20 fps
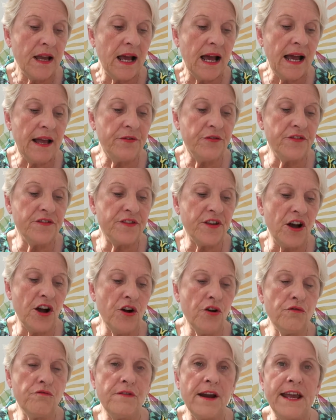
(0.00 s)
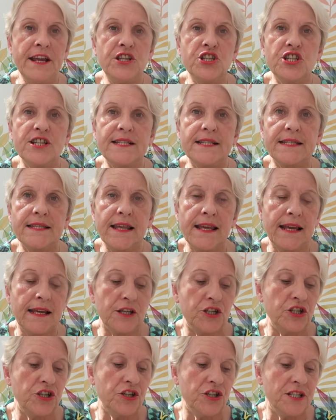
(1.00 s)
And the whole range is
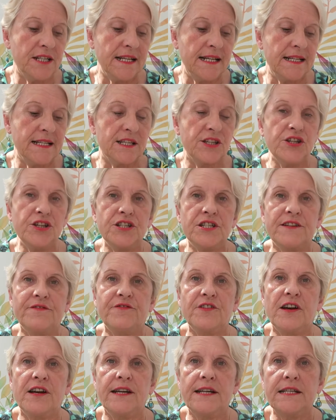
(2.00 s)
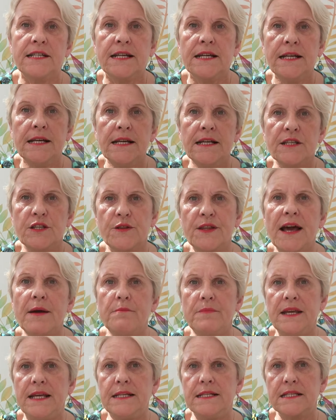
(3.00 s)
Think Dirty certified. So
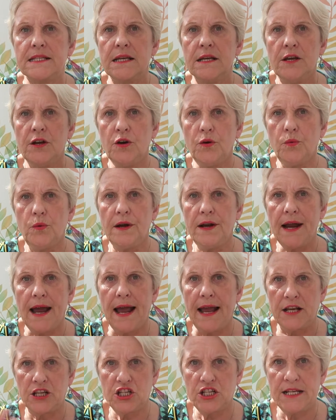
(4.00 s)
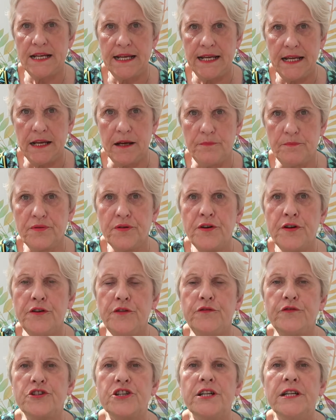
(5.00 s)
that means we're actually
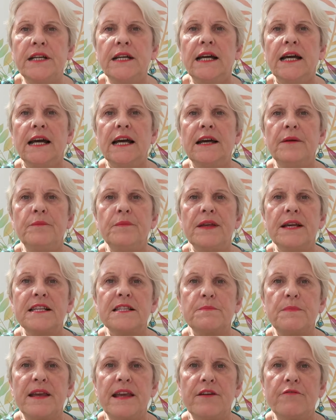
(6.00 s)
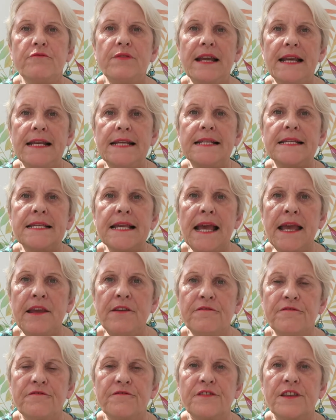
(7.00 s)
approved as being really
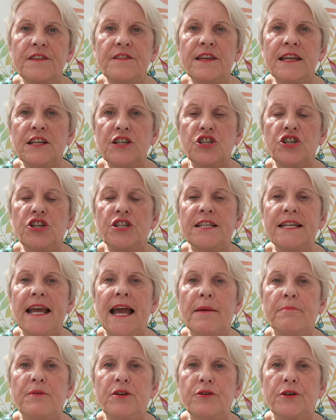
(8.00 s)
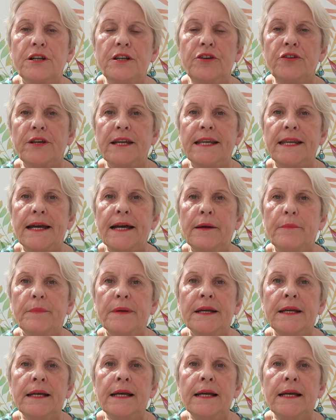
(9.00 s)
safe. The Think Dirty app, you can look it up.